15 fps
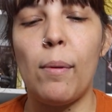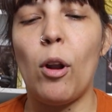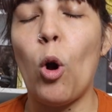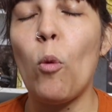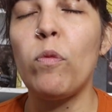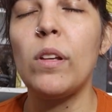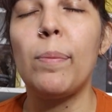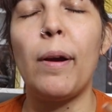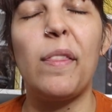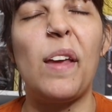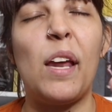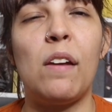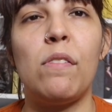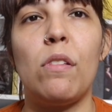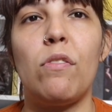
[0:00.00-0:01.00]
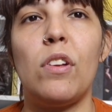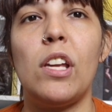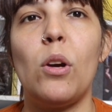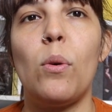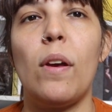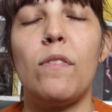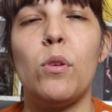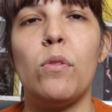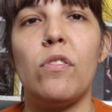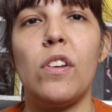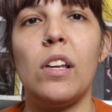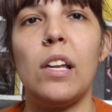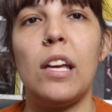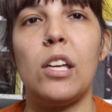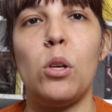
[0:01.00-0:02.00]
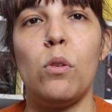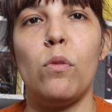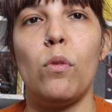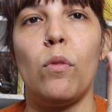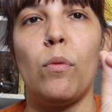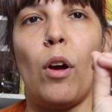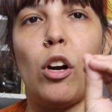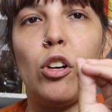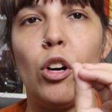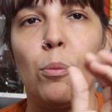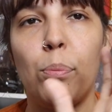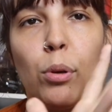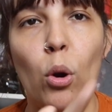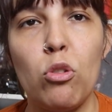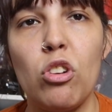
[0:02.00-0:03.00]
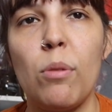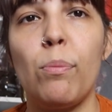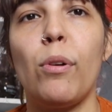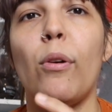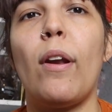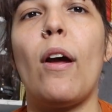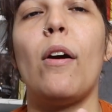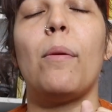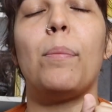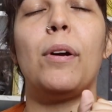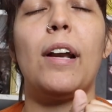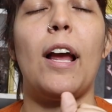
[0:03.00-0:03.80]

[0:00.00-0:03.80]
And hopefully by the end of this video, if you feel like you are approaching burnout,